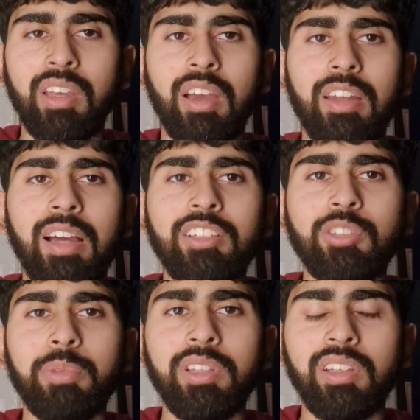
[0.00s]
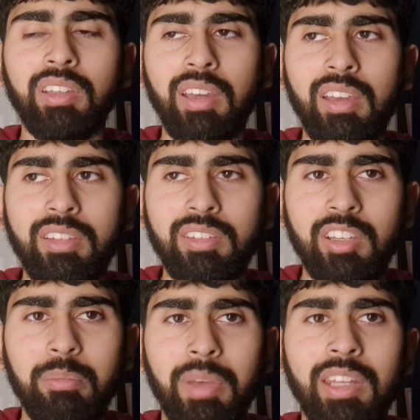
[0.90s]
and as has been the case
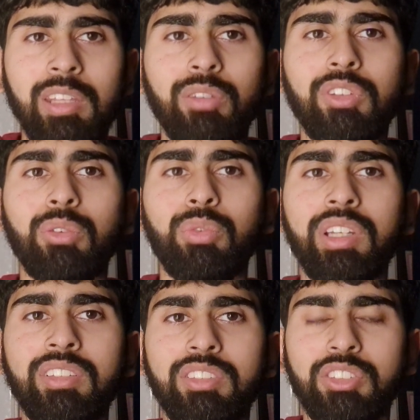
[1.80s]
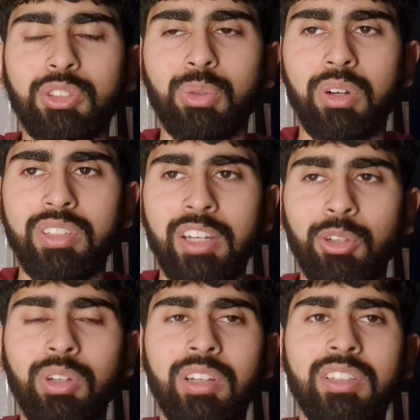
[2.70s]
in many of the recent squads, I
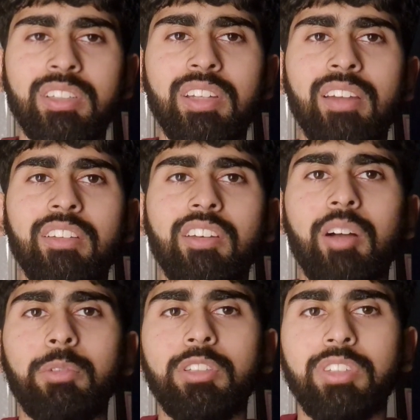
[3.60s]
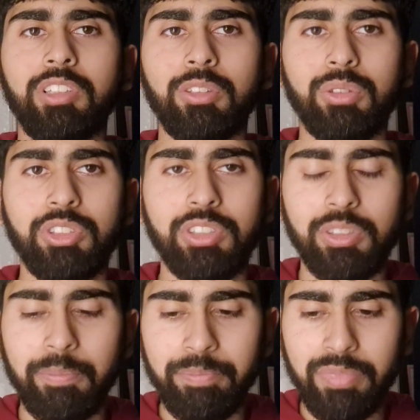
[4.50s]
don't understand a couple of inclusions.
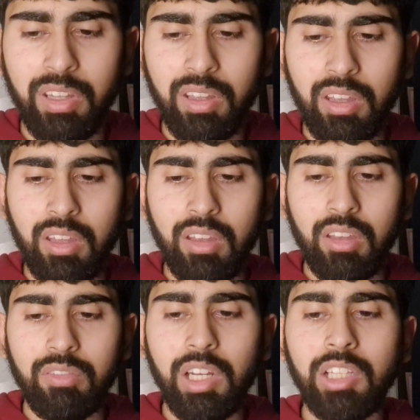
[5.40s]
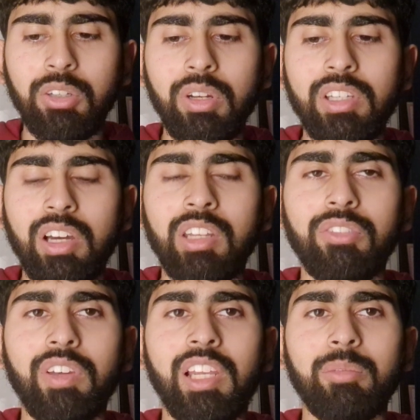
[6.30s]
Virat Kohli is
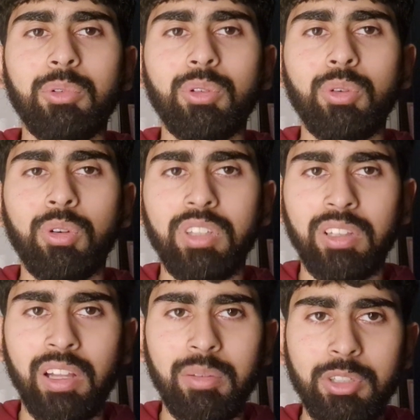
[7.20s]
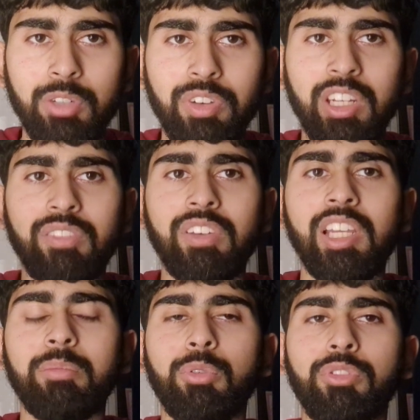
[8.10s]
unavailable or declared himself
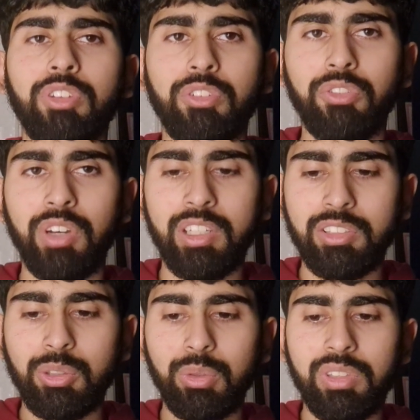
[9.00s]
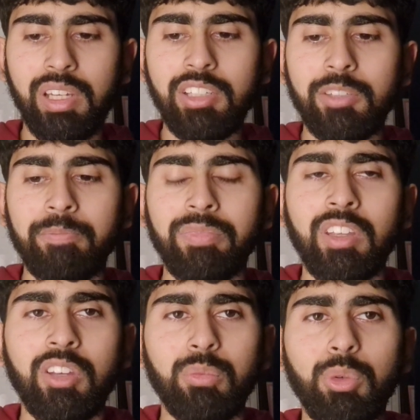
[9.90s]
unavailable for the first two tests.
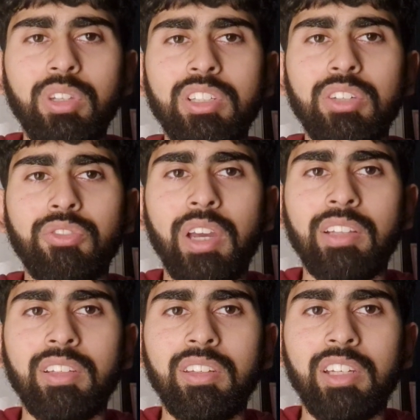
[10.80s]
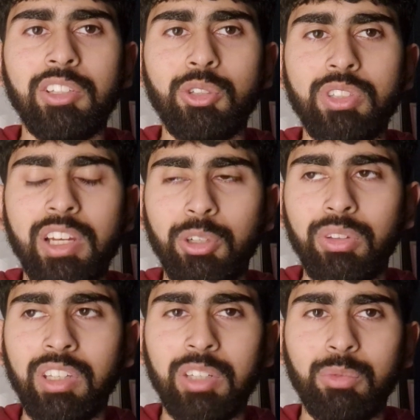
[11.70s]
Will this affect India? Usually I don't
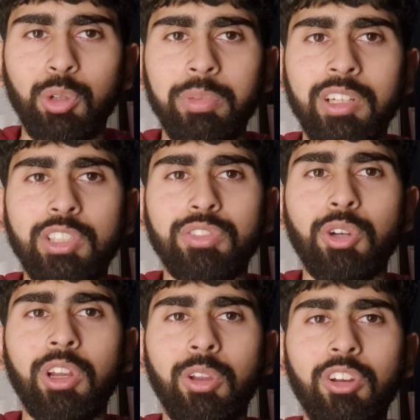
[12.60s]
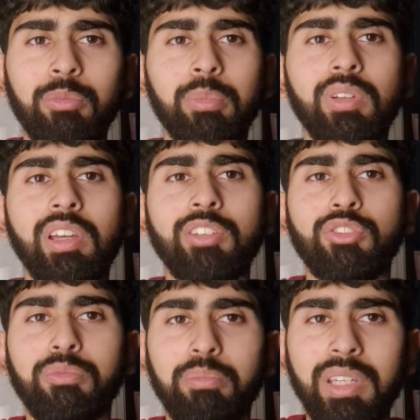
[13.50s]
think it will, because you've got a lot of players
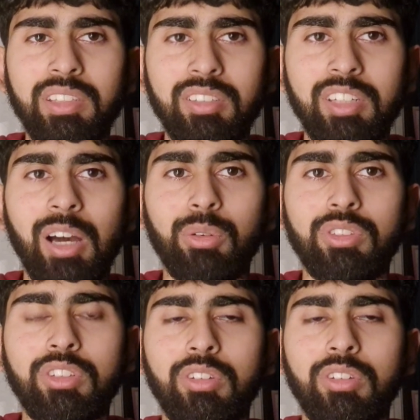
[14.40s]
who've missed out